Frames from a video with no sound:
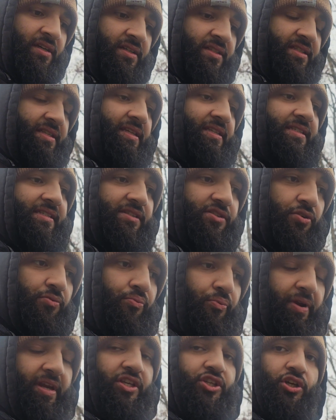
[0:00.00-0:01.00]
to
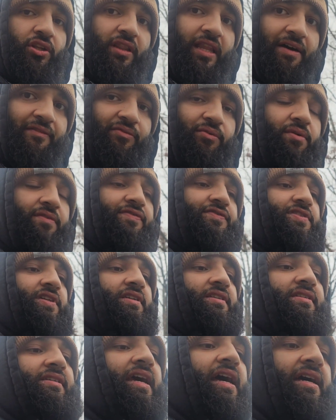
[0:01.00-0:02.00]
reach a level of
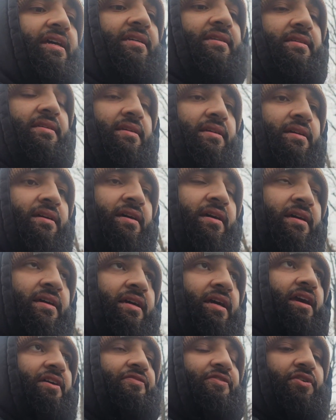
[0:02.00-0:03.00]
success,
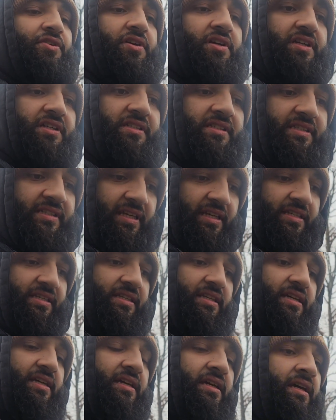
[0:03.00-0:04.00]
if you're
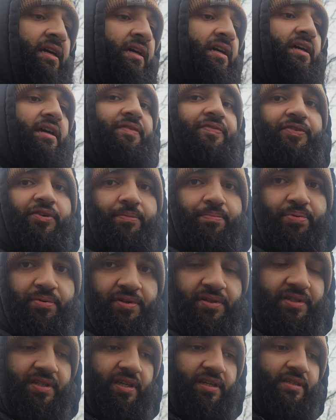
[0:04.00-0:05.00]
consistent, if you're
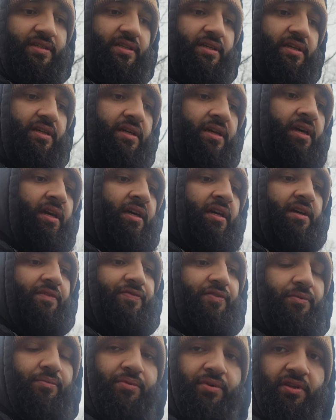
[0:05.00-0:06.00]
persistent, if
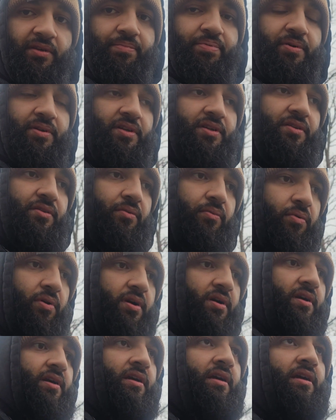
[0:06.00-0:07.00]
you're really putting in the work,